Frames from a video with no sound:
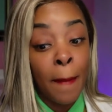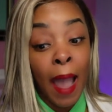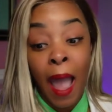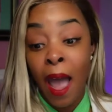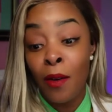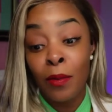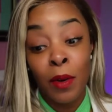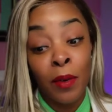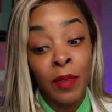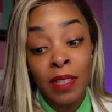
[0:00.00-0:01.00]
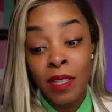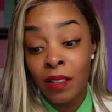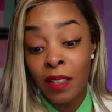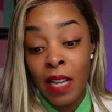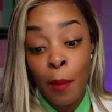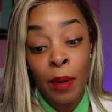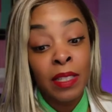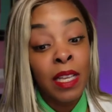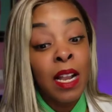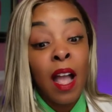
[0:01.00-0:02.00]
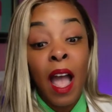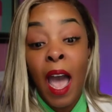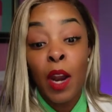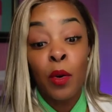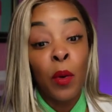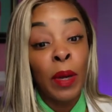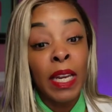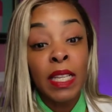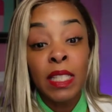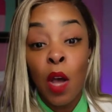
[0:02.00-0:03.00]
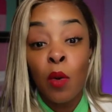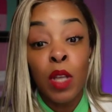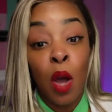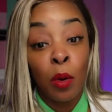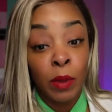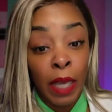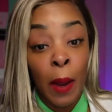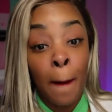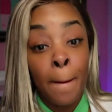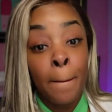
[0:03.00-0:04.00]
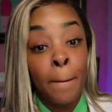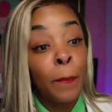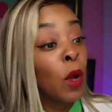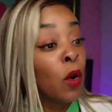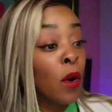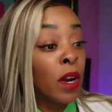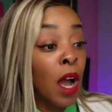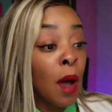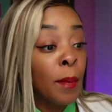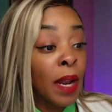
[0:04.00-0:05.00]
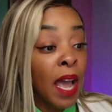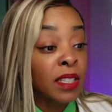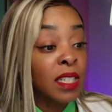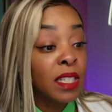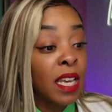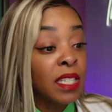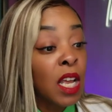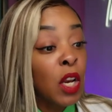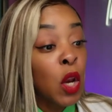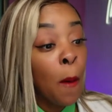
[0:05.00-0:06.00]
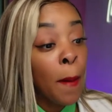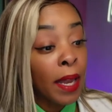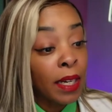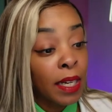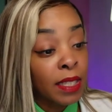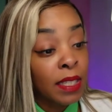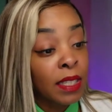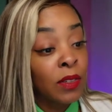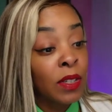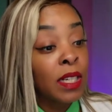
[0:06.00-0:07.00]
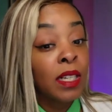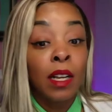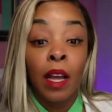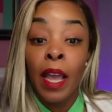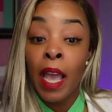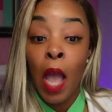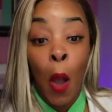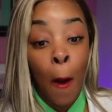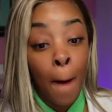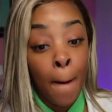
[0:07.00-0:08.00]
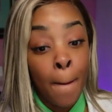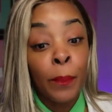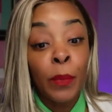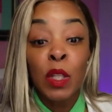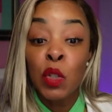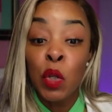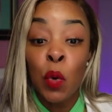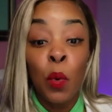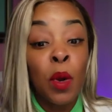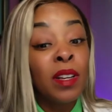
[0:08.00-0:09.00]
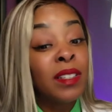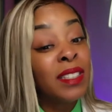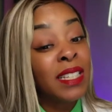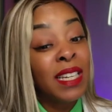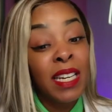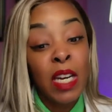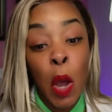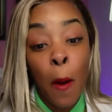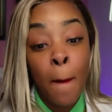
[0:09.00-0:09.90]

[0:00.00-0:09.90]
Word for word: I don't know if it sucked or not because I don't know any songs on there. According to Amina, she says nobody listened to it at all. Two, she didn't know.